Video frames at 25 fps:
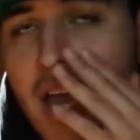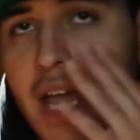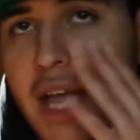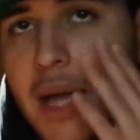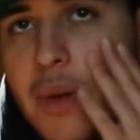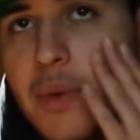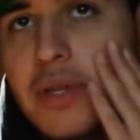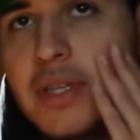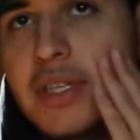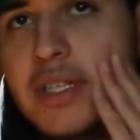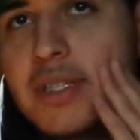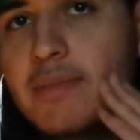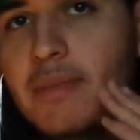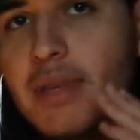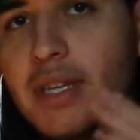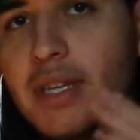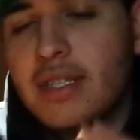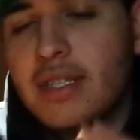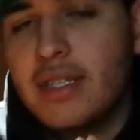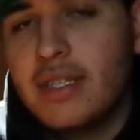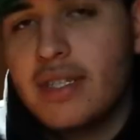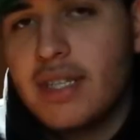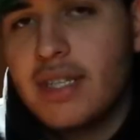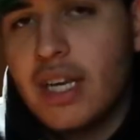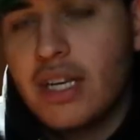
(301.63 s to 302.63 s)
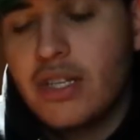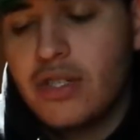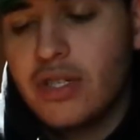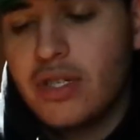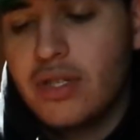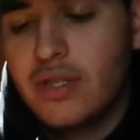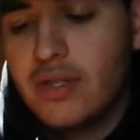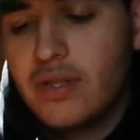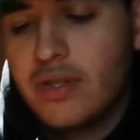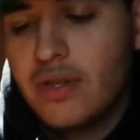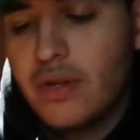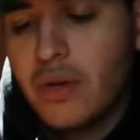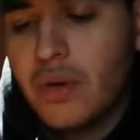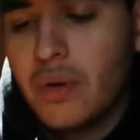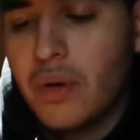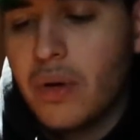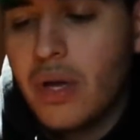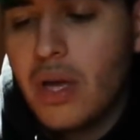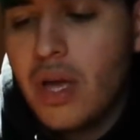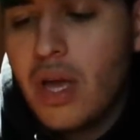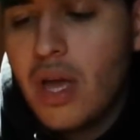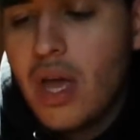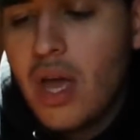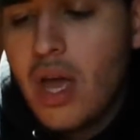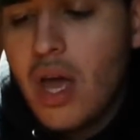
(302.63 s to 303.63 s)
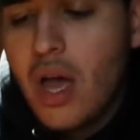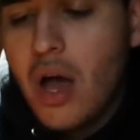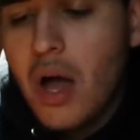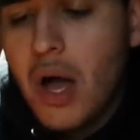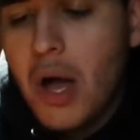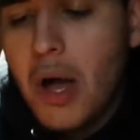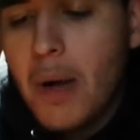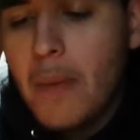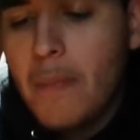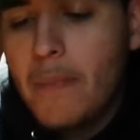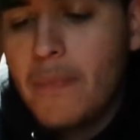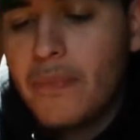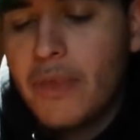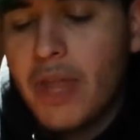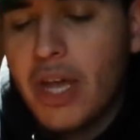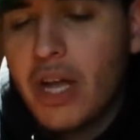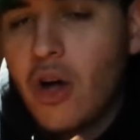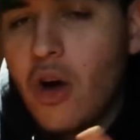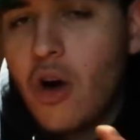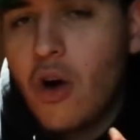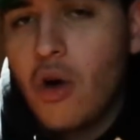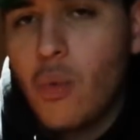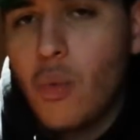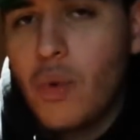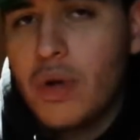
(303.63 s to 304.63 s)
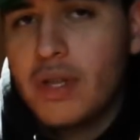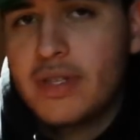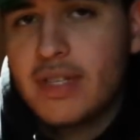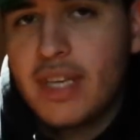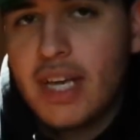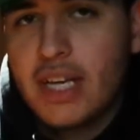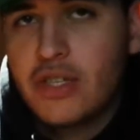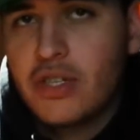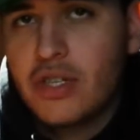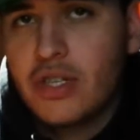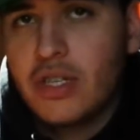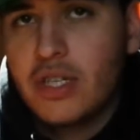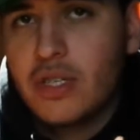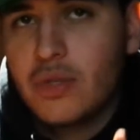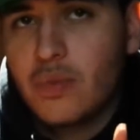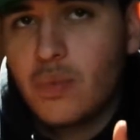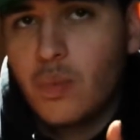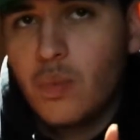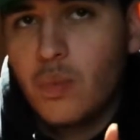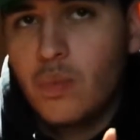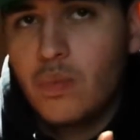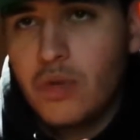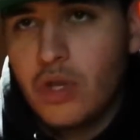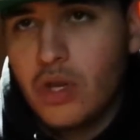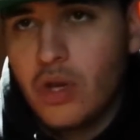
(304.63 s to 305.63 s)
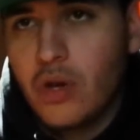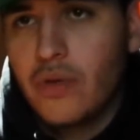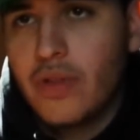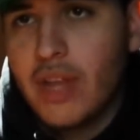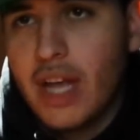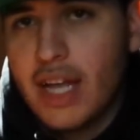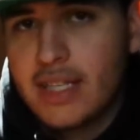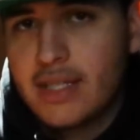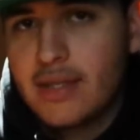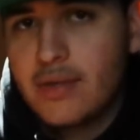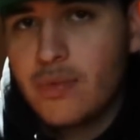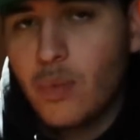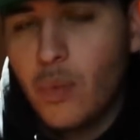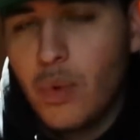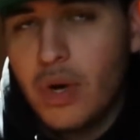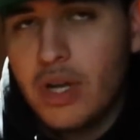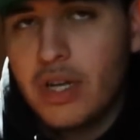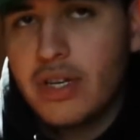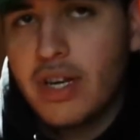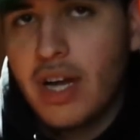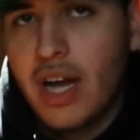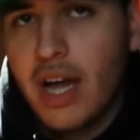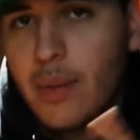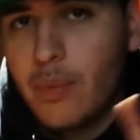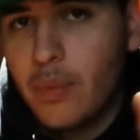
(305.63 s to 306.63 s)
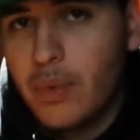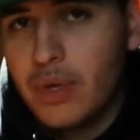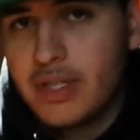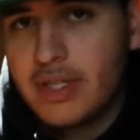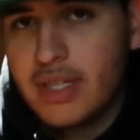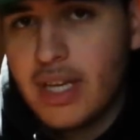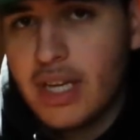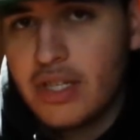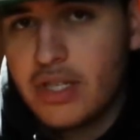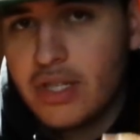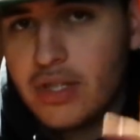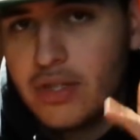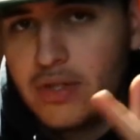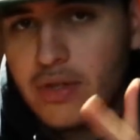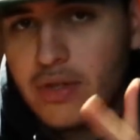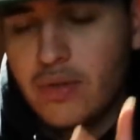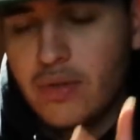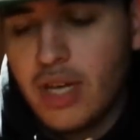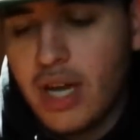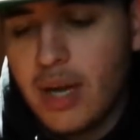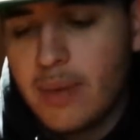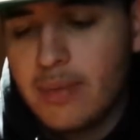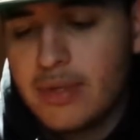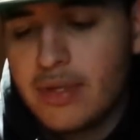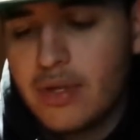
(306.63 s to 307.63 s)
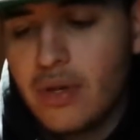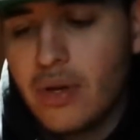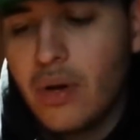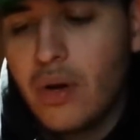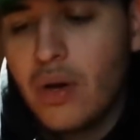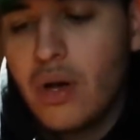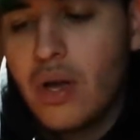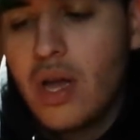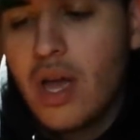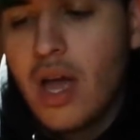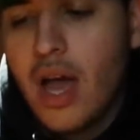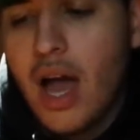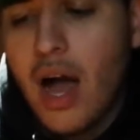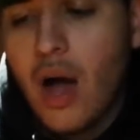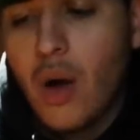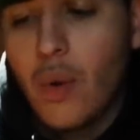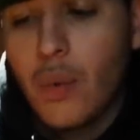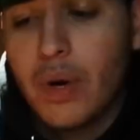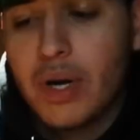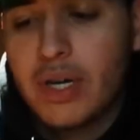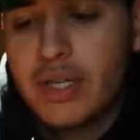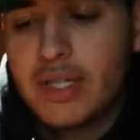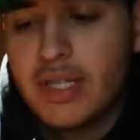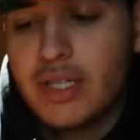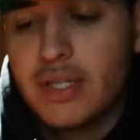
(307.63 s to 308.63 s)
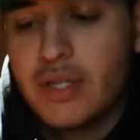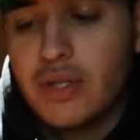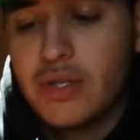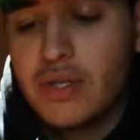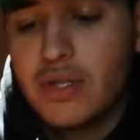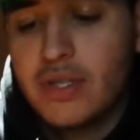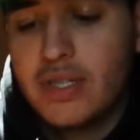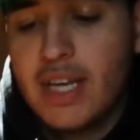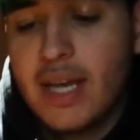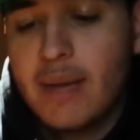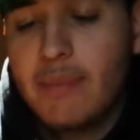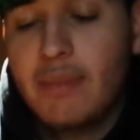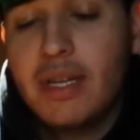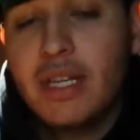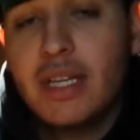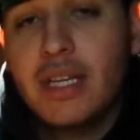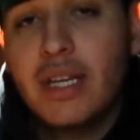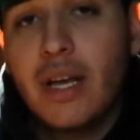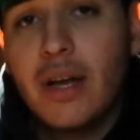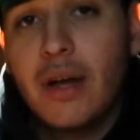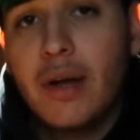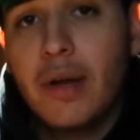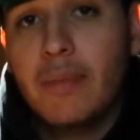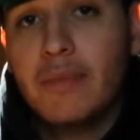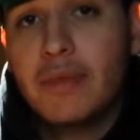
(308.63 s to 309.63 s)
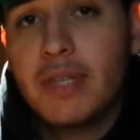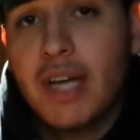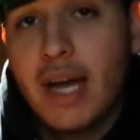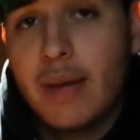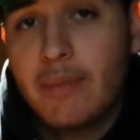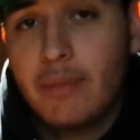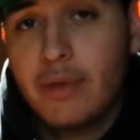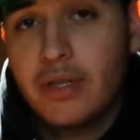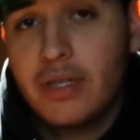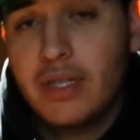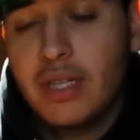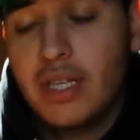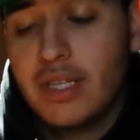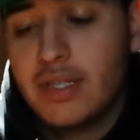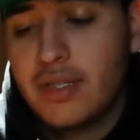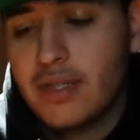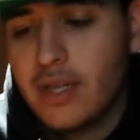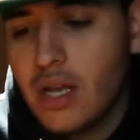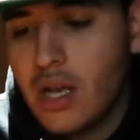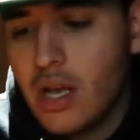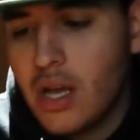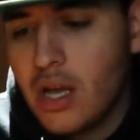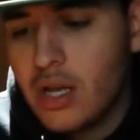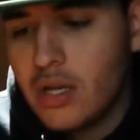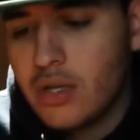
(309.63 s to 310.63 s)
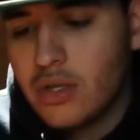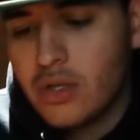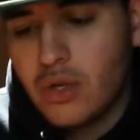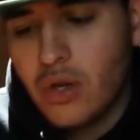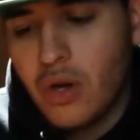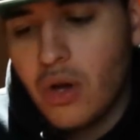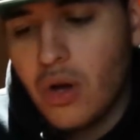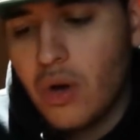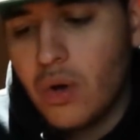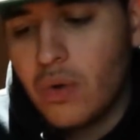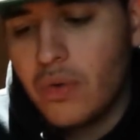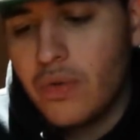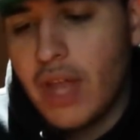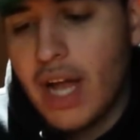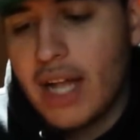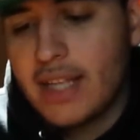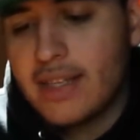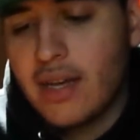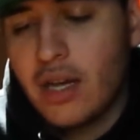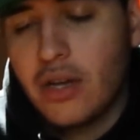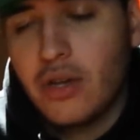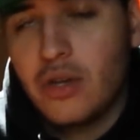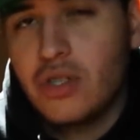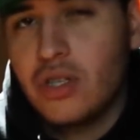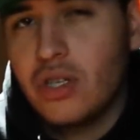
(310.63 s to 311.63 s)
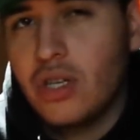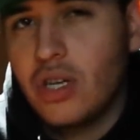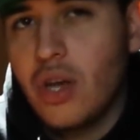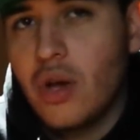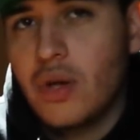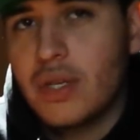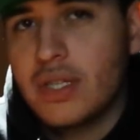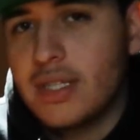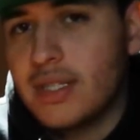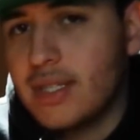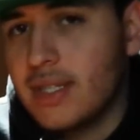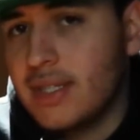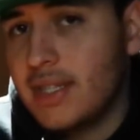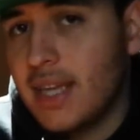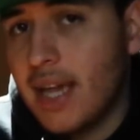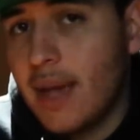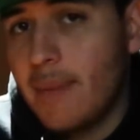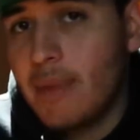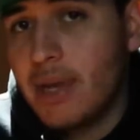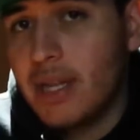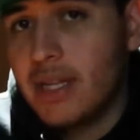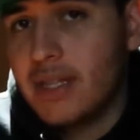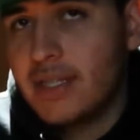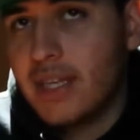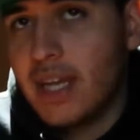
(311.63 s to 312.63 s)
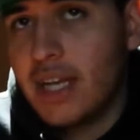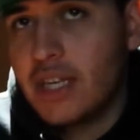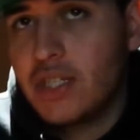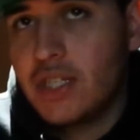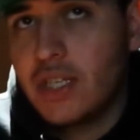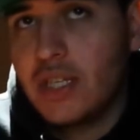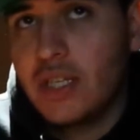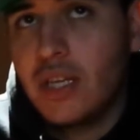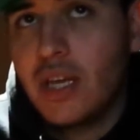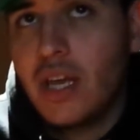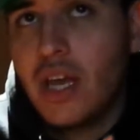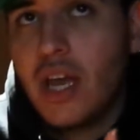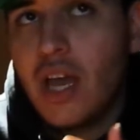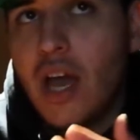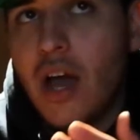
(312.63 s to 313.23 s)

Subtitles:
And what this is sessions. So they call it one session is, that's one time, one session 2 times. So how it works is there's a 10-minute timer in this. So that's how it usually goes. It's a 10-minute session.